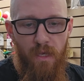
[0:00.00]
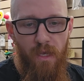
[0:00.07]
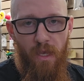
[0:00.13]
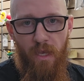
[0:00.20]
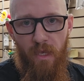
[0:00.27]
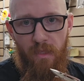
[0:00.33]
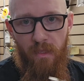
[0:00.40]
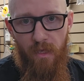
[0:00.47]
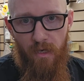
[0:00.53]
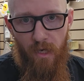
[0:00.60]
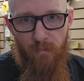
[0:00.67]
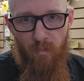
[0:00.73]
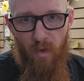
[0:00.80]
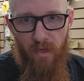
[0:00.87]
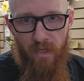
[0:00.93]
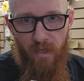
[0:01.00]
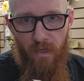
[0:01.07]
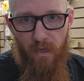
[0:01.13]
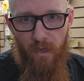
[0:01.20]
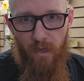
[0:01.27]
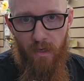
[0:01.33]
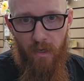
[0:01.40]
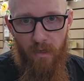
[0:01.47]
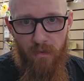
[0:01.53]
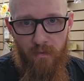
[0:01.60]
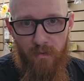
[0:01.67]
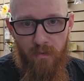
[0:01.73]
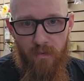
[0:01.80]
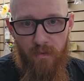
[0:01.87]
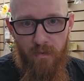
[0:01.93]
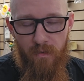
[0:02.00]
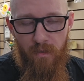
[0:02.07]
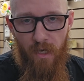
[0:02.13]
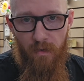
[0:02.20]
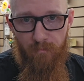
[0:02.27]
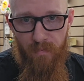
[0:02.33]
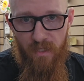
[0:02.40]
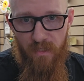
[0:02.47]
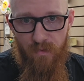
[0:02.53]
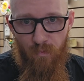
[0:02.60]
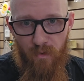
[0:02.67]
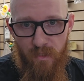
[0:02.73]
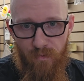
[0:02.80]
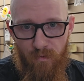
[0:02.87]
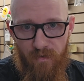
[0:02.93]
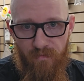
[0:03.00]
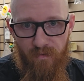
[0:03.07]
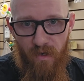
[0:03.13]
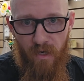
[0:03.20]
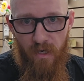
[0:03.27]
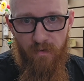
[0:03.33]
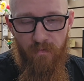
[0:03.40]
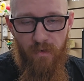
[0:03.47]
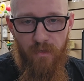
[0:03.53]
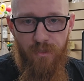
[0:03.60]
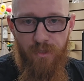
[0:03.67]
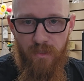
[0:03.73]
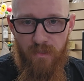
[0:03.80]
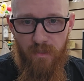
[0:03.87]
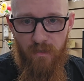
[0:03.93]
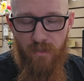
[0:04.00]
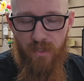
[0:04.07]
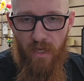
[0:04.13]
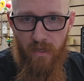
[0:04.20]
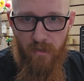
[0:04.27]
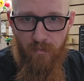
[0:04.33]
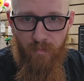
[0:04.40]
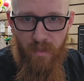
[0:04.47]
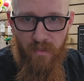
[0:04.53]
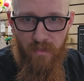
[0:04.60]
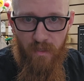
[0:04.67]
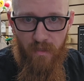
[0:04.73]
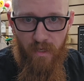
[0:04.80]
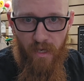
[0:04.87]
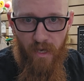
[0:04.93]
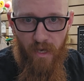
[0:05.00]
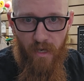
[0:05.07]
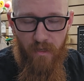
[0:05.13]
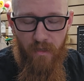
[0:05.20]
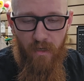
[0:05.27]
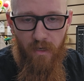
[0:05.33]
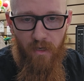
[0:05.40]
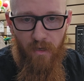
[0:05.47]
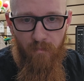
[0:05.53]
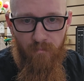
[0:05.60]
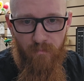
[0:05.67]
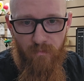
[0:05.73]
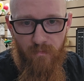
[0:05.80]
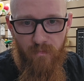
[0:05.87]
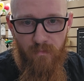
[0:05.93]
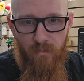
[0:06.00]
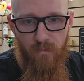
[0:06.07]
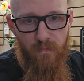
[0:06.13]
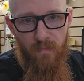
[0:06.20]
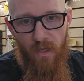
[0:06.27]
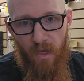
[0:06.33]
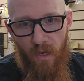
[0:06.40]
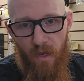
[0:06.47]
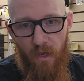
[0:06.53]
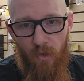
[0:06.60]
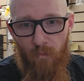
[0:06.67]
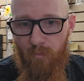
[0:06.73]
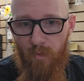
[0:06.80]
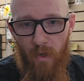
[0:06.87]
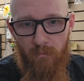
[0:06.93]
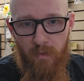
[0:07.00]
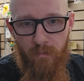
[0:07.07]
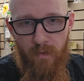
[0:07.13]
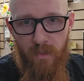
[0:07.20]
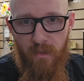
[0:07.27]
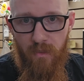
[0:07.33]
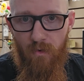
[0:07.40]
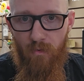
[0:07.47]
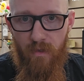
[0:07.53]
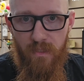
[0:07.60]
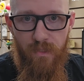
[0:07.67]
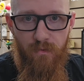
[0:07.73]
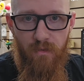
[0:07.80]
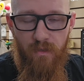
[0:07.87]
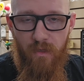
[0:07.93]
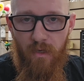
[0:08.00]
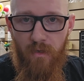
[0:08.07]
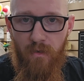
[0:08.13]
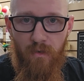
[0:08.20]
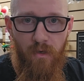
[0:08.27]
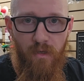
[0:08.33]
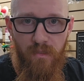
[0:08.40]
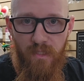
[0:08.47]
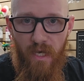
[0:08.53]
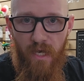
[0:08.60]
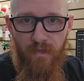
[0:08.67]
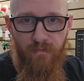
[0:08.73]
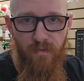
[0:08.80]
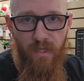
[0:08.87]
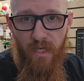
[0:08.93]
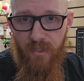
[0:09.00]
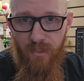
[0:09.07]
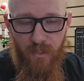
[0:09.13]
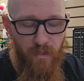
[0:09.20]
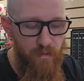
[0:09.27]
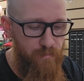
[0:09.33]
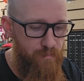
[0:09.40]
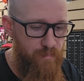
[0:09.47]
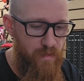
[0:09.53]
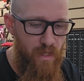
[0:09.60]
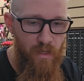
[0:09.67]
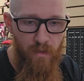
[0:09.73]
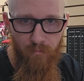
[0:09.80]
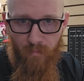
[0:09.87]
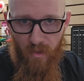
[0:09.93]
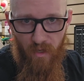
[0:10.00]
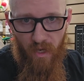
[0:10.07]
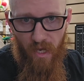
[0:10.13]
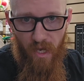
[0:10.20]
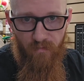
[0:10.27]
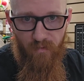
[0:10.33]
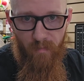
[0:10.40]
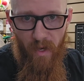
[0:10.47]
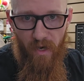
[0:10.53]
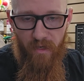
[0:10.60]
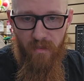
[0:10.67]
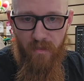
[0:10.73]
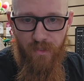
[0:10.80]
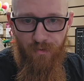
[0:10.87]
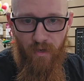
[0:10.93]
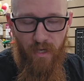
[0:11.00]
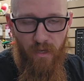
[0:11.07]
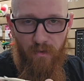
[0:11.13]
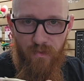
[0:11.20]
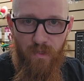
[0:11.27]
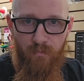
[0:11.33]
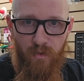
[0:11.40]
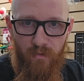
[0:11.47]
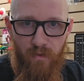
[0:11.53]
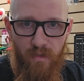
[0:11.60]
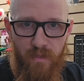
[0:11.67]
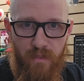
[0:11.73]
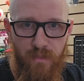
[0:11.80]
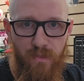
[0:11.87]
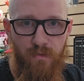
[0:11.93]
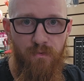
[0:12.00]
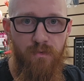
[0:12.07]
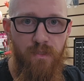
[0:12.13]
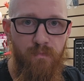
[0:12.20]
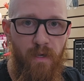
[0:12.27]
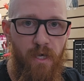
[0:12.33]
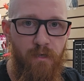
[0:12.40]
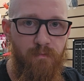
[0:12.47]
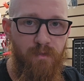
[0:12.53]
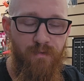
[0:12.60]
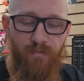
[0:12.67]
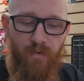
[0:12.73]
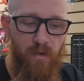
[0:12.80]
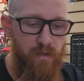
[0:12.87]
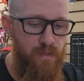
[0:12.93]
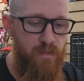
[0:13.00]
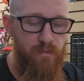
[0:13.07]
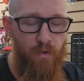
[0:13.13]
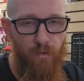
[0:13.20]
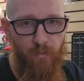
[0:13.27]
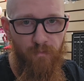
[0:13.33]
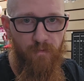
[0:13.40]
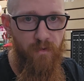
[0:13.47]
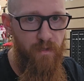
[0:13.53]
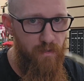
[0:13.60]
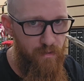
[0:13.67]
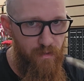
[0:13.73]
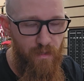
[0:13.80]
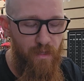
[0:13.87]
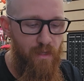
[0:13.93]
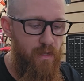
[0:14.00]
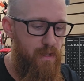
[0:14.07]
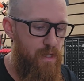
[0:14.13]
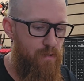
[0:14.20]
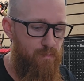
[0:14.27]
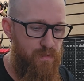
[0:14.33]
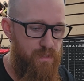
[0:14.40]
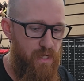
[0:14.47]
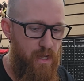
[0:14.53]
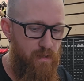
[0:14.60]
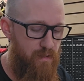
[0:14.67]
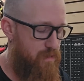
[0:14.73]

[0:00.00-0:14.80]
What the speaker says: and then I'm running a Beast 125, just their standard Beast that they had. I'll probably be going to the cut on contact for next year, but I have a pack of these right now, so I'm going to run these through some animals first, hopefully, and we'll see how the